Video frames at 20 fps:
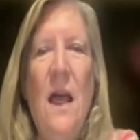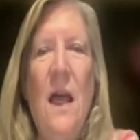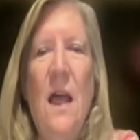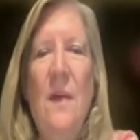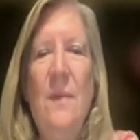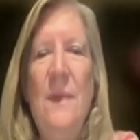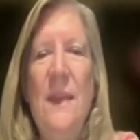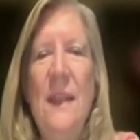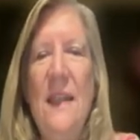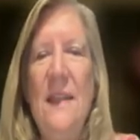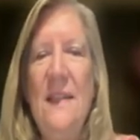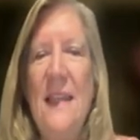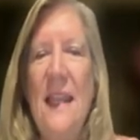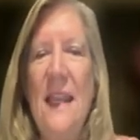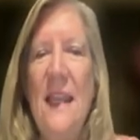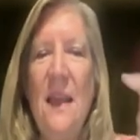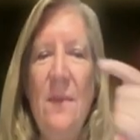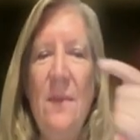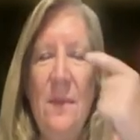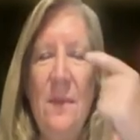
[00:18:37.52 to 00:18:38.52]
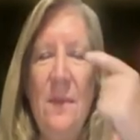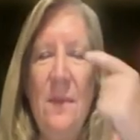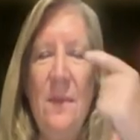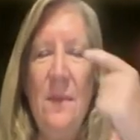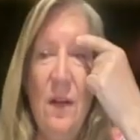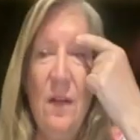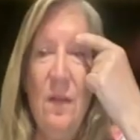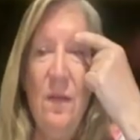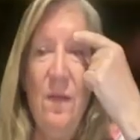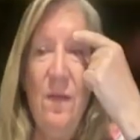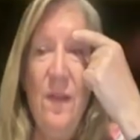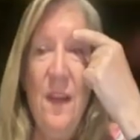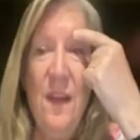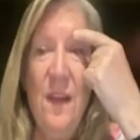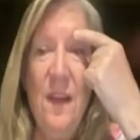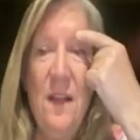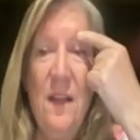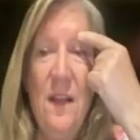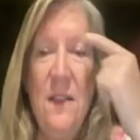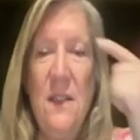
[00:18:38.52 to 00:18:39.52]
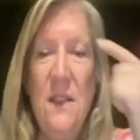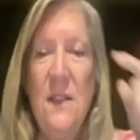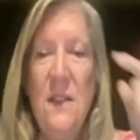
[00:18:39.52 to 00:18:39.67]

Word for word: Um, the exam, you can say you can feel